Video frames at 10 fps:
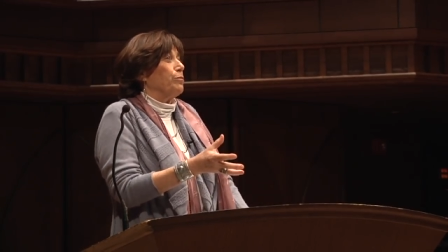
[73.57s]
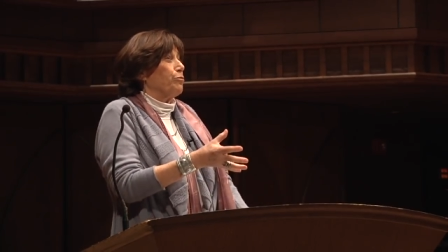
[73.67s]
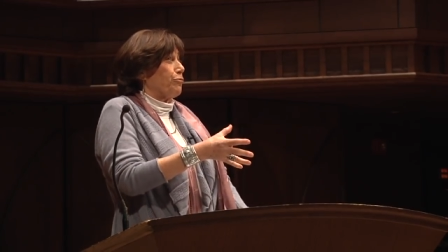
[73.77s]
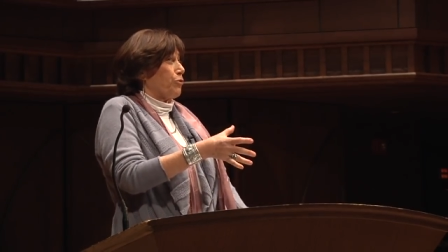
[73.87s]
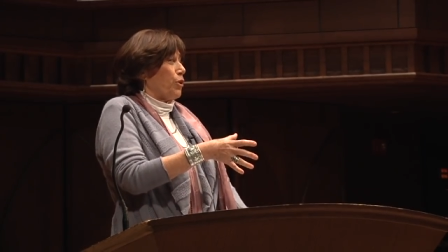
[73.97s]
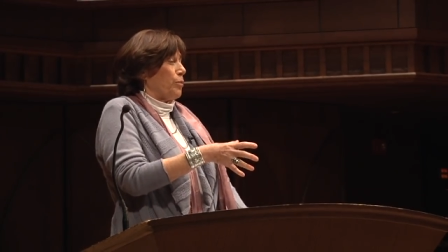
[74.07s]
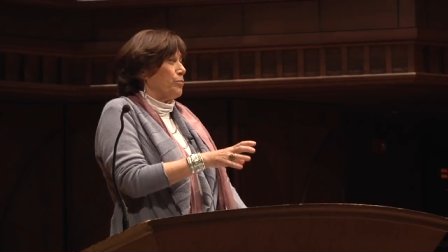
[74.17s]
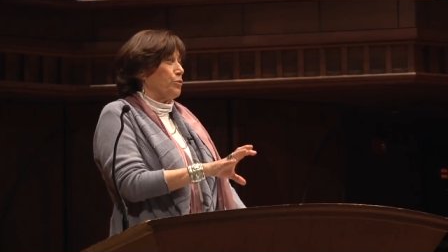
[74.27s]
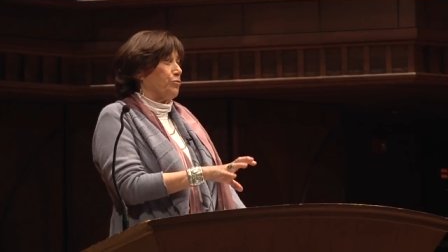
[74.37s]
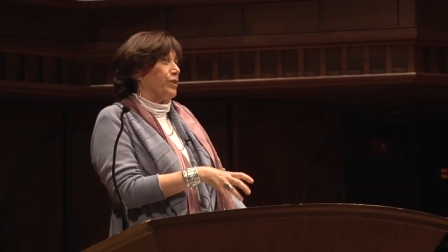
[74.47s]
from
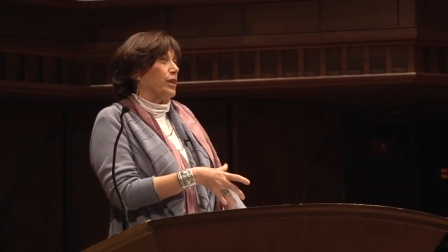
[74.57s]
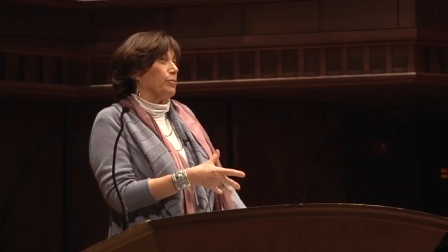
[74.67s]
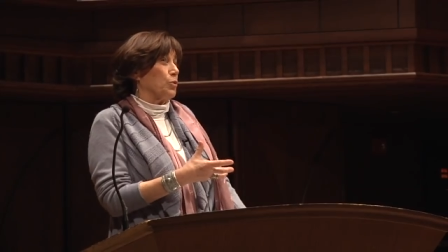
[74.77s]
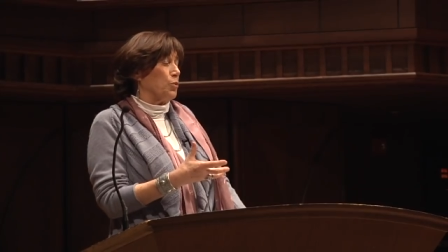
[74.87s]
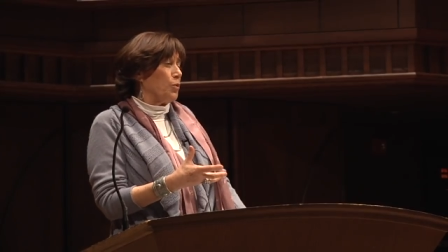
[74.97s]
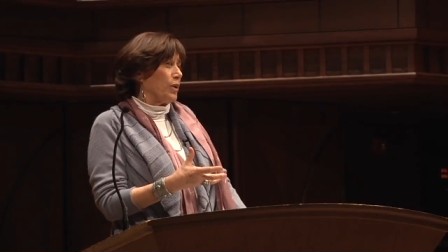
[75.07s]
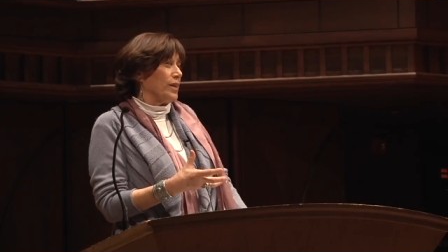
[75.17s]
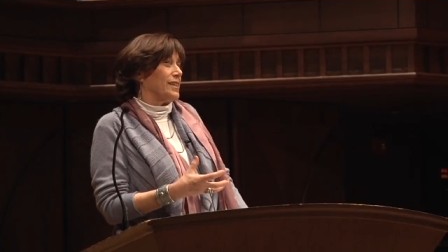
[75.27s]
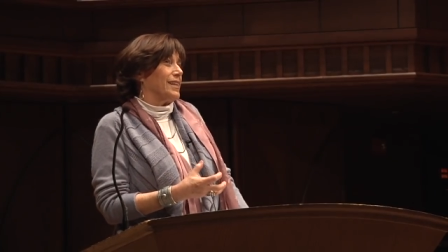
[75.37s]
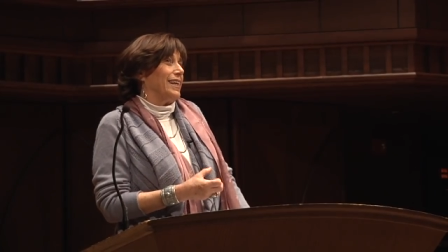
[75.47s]
to freedom
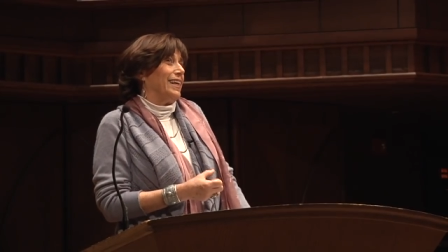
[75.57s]
towards